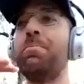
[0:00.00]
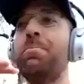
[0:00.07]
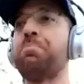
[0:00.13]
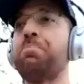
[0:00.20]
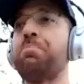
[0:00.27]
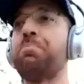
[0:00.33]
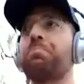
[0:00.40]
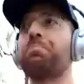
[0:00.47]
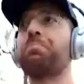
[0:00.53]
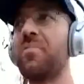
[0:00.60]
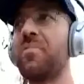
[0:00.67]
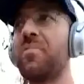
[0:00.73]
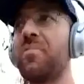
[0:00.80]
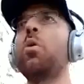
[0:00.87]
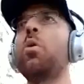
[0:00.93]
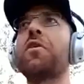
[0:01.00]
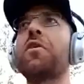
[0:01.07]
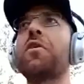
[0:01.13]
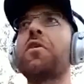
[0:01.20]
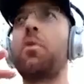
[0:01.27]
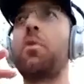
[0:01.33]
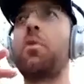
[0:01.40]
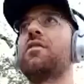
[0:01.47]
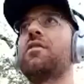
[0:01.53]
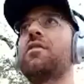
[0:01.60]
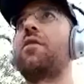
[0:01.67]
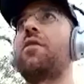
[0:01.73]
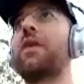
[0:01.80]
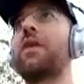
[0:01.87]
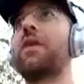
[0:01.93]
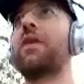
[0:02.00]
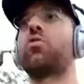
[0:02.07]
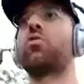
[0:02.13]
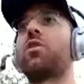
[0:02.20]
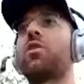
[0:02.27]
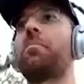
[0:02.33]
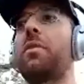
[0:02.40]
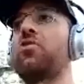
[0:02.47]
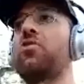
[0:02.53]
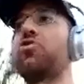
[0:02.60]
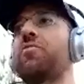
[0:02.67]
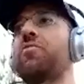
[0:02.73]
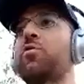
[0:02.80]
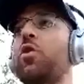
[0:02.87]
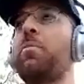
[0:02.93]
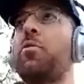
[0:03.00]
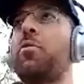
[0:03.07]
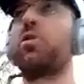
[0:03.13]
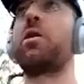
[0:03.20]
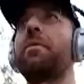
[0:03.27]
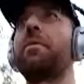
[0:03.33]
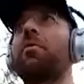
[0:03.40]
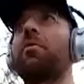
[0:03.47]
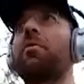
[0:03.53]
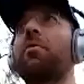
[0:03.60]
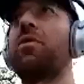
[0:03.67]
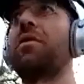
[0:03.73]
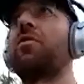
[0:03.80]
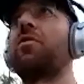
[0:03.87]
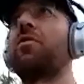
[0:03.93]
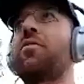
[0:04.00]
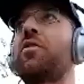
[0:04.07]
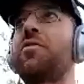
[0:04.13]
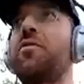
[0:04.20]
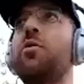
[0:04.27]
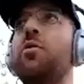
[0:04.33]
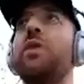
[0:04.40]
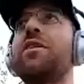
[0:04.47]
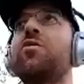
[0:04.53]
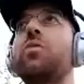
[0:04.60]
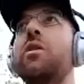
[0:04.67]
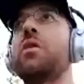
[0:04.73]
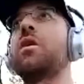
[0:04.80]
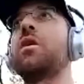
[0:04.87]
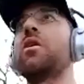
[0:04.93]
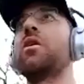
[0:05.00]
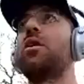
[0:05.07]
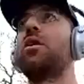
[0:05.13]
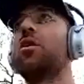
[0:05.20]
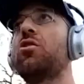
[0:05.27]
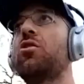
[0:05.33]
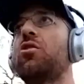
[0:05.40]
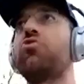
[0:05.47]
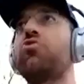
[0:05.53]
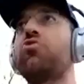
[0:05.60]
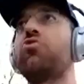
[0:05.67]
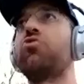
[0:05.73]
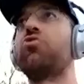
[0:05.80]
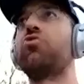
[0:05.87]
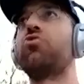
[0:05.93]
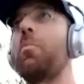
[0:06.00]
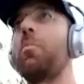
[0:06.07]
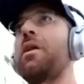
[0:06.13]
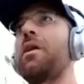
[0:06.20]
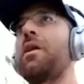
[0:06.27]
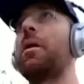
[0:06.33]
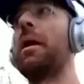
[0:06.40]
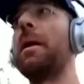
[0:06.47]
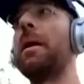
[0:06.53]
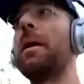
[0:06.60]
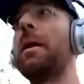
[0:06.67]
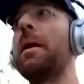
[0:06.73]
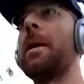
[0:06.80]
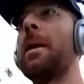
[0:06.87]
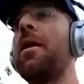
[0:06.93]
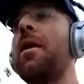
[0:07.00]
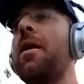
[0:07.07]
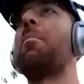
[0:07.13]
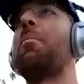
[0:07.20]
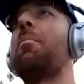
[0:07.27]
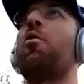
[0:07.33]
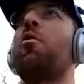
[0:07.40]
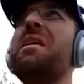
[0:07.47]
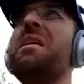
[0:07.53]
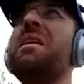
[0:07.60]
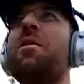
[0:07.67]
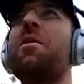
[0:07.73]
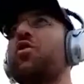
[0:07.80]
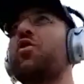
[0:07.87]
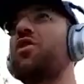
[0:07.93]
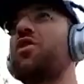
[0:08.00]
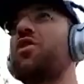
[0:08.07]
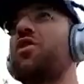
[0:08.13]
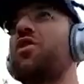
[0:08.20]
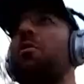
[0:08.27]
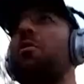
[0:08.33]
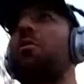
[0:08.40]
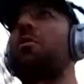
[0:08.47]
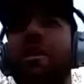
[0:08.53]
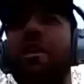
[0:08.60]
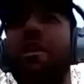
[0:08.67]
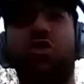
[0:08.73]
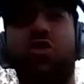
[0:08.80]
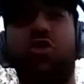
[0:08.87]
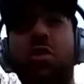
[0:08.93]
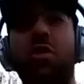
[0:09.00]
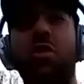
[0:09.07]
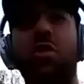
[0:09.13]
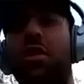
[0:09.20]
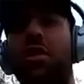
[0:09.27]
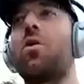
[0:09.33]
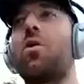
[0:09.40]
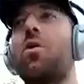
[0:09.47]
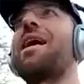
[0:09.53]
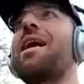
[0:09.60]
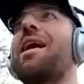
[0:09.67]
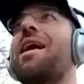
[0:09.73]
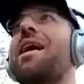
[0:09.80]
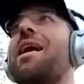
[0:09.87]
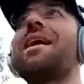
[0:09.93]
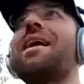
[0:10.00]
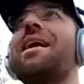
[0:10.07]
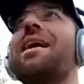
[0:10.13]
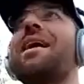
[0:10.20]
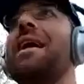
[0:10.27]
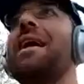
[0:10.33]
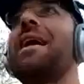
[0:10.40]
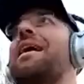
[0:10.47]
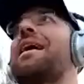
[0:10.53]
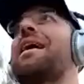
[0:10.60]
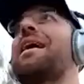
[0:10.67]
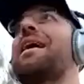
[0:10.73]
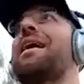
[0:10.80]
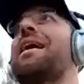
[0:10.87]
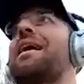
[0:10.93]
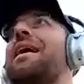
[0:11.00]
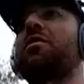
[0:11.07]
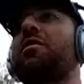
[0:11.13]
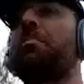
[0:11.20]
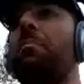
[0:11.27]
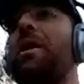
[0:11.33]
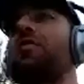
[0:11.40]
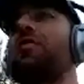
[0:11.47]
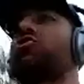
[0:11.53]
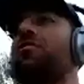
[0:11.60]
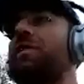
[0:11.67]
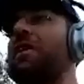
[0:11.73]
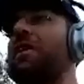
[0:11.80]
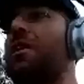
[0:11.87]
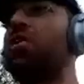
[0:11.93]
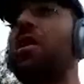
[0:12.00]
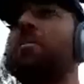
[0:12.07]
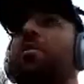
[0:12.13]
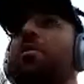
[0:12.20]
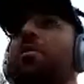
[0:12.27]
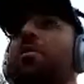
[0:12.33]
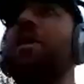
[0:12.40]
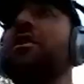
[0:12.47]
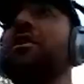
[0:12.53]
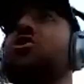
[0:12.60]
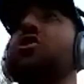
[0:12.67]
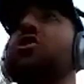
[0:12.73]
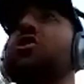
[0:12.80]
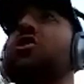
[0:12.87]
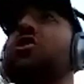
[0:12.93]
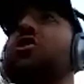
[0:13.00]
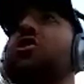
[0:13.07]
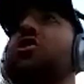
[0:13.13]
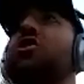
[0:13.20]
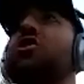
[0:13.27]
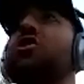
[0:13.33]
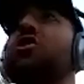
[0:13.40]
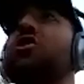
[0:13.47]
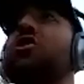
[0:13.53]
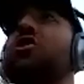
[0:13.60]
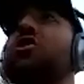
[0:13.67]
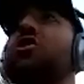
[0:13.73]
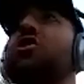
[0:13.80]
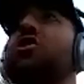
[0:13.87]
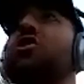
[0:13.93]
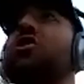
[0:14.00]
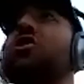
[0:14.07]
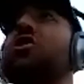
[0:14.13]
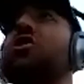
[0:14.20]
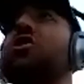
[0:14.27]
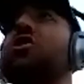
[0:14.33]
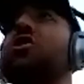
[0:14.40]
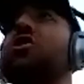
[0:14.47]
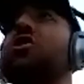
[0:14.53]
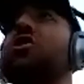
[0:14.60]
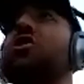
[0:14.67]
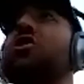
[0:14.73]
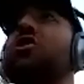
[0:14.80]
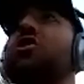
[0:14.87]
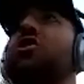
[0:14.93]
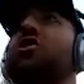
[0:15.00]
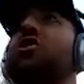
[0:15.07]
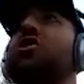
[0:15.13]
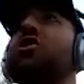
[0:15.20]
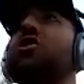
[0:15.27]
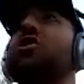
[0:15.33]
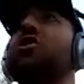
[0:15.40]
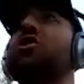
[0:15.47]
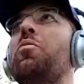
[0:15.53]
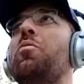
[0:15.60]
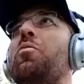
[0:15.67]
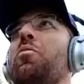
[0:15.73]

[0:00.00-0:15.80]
we were exposed directly to a bunch of top Nokia people straight from the first few days we joined the company. But for me, that was the number one issue, and I met a bunch of incredible Finnish leaders, but at that point there were still too many Finns.